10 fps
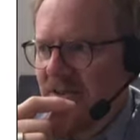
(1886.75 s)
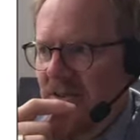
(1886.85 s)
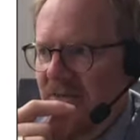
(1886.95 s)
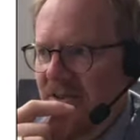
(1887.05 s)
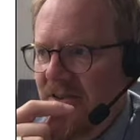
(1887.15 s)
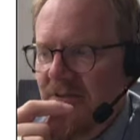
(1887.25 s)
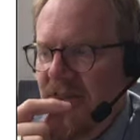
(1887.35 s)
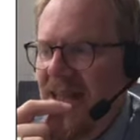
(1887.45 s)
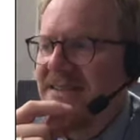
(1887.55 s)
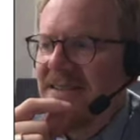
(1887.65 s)
of the,
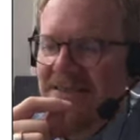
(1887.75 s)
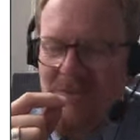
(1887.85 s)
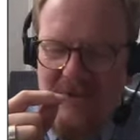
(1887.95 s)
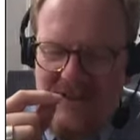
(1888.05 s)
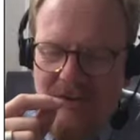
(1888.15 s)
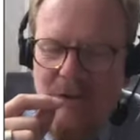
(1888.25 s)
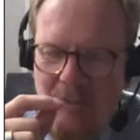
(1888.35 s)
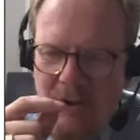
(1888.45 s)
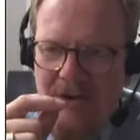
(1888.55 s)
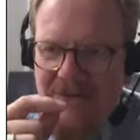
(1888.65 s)
less than
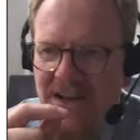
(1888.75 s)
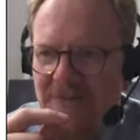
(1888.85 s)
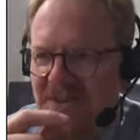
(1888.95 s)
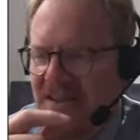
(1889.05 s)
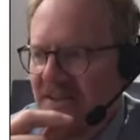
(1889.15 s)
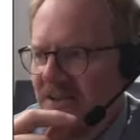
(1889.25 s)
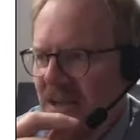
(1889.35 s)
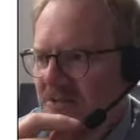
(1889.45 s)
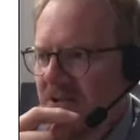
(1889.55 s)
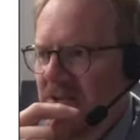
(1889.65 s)
0.5% of the
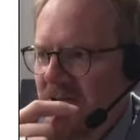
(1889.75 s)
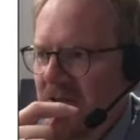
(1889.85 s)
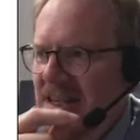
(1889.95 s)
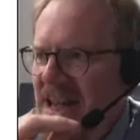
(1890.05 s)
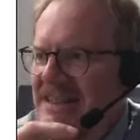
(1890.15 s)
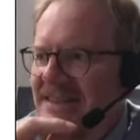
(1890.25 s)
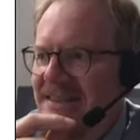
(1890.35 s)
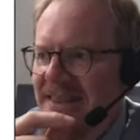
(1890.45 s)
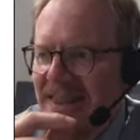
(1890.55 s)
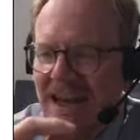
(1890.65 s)
time. So
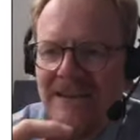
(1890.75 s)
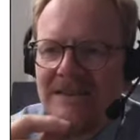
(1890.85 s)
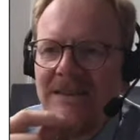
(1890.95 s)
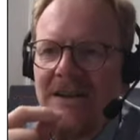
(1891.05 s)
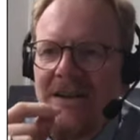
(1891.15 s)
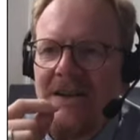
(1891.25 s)
less than